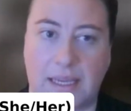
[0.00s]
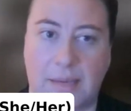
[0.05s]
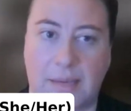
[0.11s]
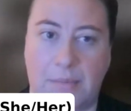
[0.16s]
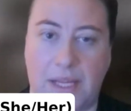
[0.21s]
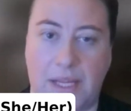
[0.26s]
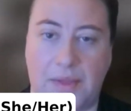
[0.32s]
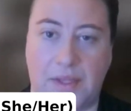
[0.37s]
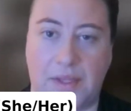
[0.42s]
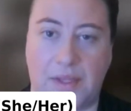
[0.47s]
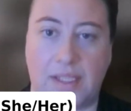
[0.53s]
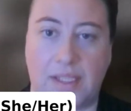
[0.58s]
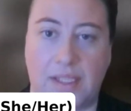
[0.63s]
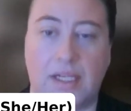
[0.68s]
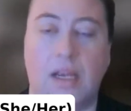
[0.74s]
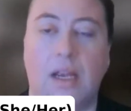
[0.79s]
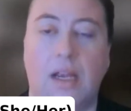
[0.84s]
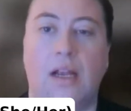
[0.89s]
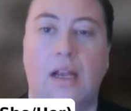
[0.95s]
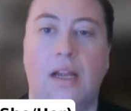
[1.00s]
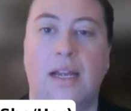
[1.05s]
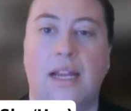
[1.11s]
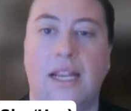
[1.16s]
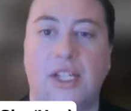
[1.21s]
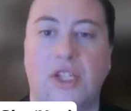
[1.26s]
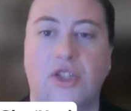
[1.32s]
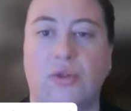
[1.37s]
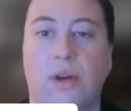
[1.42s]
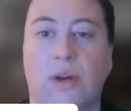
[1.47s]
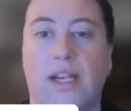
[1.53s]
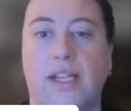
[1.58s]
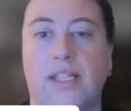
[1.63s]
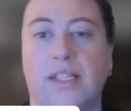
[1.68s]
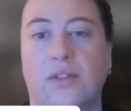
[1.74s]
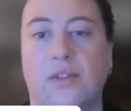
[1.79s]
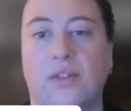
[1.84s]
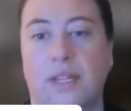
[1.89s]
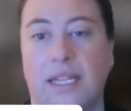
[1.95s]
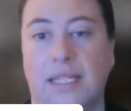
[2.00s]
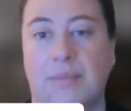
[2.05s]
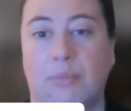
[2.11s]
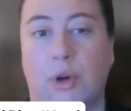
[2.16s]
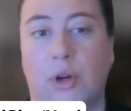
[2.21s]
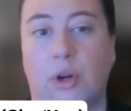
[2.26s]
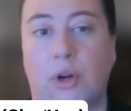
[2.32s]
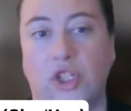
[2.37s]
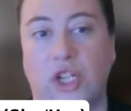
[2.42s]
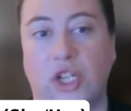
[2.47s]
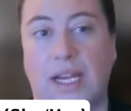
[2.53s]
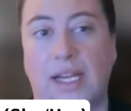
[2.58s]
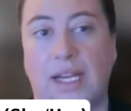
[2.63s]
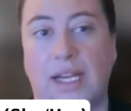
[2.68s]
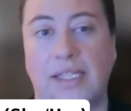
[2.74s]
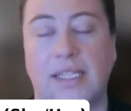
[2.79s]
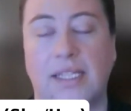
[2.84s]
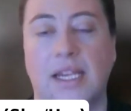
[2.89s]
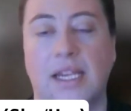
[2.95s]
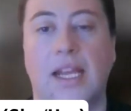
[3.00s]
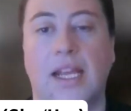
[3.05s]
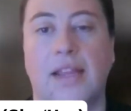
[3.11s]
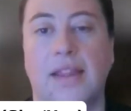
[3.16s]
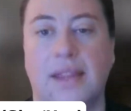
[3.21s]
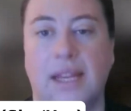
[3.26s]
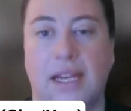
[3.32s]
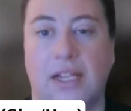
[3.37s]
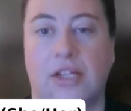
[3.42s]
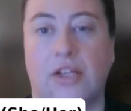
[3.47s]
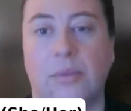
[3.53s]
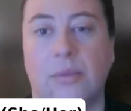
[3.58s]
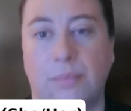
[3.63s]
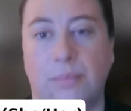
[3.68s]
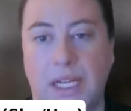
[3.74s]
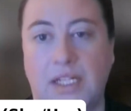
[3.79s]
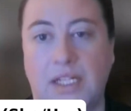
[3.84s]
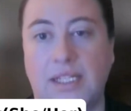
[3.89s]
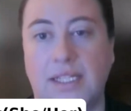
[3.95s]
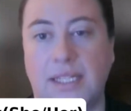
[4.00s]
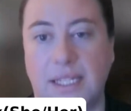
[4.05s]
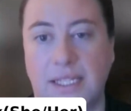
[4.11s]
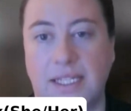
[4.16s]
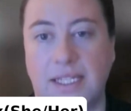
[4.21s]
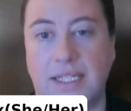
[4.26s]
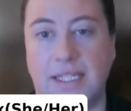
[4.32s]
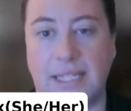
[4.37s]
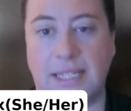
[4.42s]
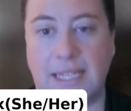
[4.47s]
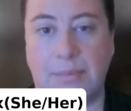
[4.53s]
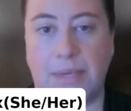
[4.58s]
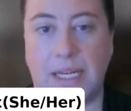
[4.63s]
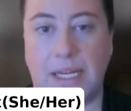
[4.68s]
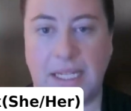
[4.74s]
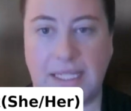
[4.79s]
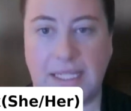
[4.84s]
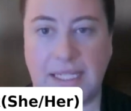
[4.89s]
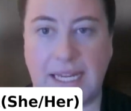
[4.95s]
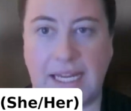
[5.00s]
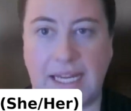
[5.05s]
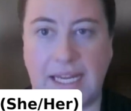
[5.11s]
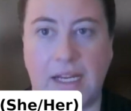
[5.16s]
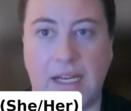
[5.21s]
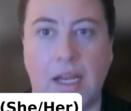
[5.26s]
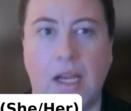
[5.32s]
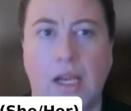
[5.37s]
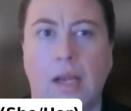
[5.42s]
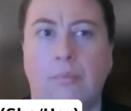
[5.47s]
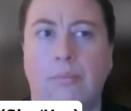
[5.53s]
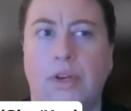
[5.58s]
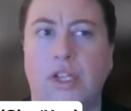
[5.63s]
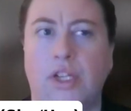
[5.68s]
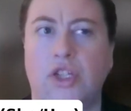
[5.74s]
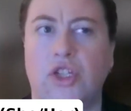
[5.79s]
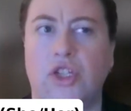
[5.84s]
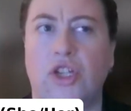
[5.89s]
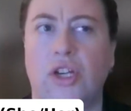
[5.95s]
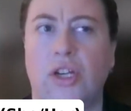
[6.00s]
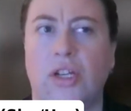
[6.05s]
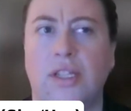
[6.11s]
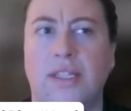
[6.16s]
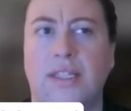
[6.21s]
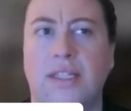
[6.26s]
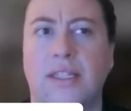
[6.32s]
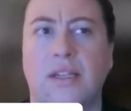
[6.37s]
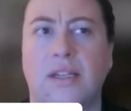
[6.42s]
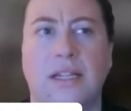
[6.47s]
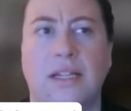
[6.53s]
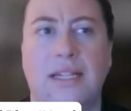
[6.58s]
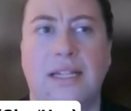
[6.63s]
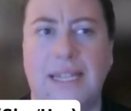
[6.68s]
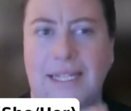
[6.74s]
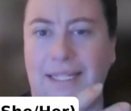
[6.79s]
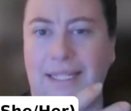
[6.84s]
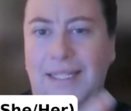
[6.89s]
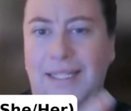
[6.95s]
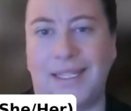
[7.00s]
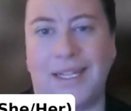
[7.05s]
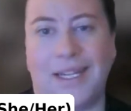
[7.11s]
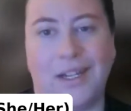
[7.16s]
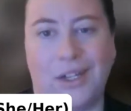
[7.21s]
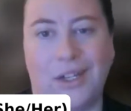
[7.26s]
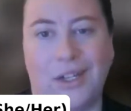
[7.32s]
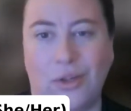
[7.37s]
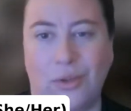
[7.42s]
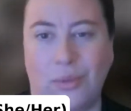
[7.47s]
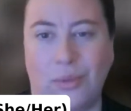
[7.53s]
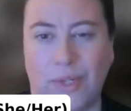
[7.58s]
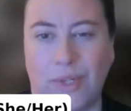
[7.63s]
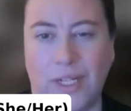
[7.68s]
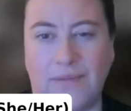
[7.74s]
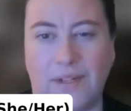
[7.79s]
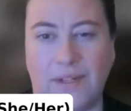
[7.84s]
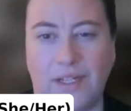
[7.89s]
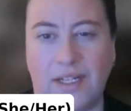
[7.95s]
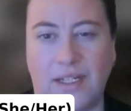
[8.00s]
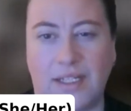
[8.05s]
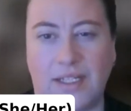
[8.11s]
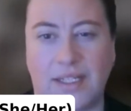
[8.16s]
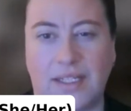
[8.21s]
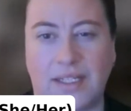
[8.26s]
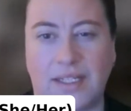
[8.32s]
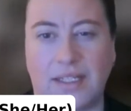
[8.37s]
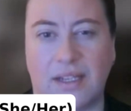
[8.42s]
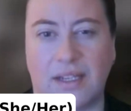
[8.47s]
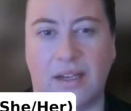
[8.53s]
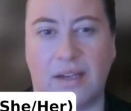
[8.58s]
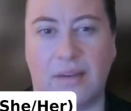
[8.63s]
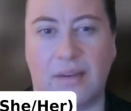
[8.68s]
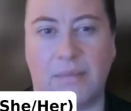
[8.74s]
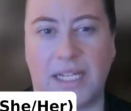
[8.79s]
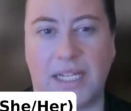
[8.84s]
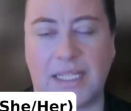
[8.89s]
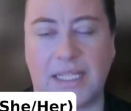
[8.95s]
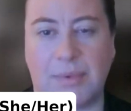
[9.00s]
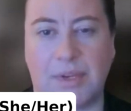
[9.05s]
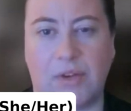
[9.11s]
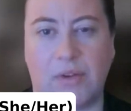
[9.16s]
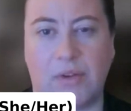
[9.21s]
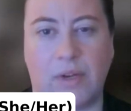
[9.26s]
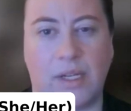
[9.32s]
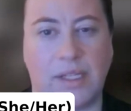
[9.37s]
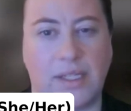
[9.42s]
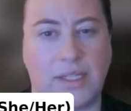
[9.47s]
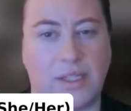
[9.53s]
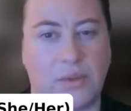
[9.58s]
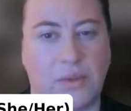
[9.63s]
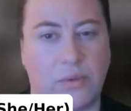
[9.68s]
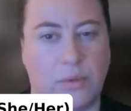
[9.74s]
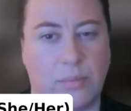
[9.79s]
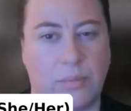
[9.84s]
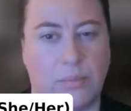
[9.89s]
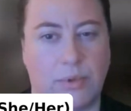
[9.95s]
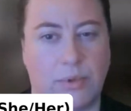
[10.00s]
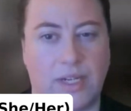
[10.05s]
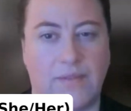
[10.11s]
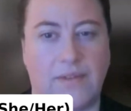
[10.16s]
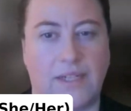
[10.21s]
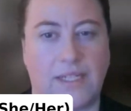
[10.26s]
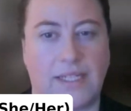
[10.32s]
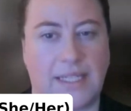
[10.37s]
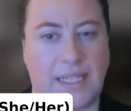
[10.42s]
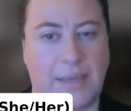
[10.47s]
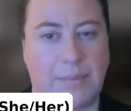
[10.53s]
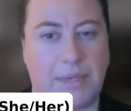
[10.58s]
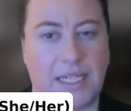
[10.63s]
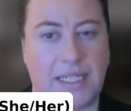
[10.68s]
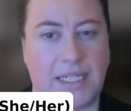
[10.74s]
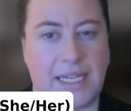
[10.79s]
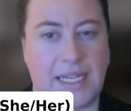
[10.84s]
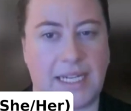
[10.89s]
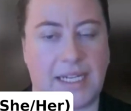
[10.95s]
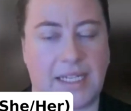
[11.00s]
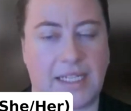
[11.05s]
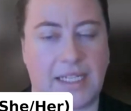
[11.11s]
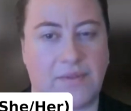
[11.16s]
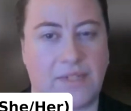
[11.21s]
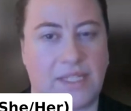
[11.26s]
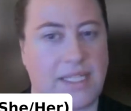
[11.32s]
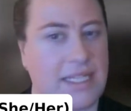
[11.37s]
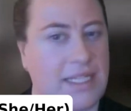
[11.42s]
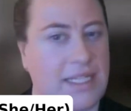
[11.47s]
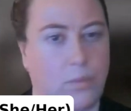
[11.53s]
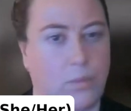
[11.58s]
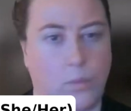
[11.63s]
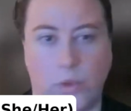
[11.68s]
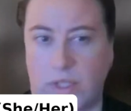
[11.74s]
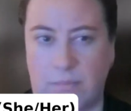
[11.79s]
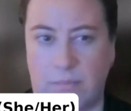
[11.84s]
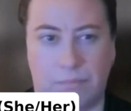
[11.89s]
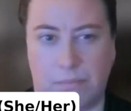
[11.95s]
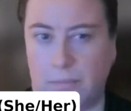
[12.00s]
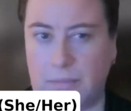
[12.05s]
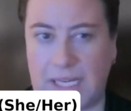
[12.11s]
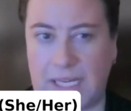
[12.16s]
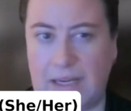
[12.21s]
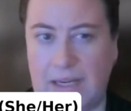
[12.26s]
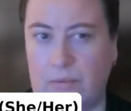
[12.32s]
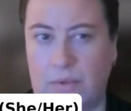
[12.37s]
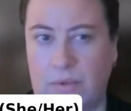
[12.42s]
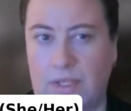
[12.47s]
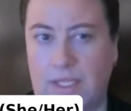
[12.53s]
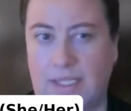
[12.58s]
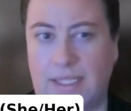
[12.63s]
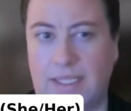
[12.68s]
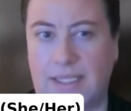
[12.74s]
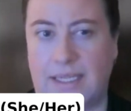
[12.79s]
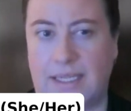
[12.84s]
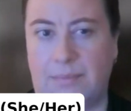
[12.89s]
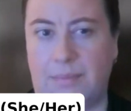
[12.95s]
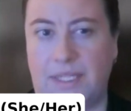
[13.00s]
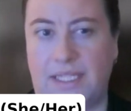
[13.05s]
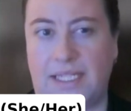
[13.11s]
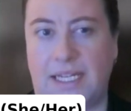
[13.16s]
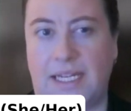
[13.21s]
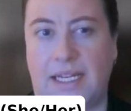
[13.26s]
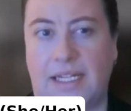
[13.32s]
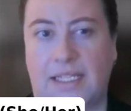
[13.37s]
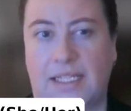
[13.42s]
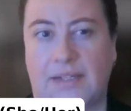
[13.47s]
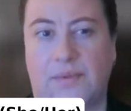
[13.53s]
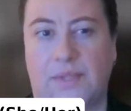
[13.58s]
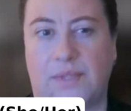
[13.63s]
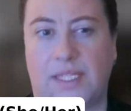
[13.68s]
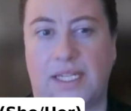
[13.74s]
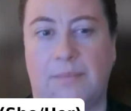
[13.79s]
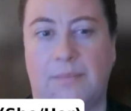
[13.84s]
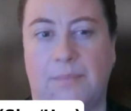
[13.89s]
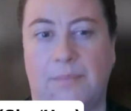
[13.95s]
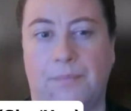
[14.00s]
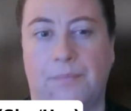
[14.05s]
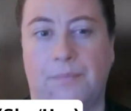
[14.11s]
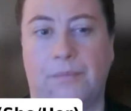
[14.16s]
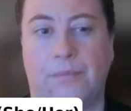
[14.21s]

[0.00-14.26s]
that method, let's try it on this project, that could be considered CPD. But just listing your previous experience or previous CPD activities wouldn't count as a CPD activity.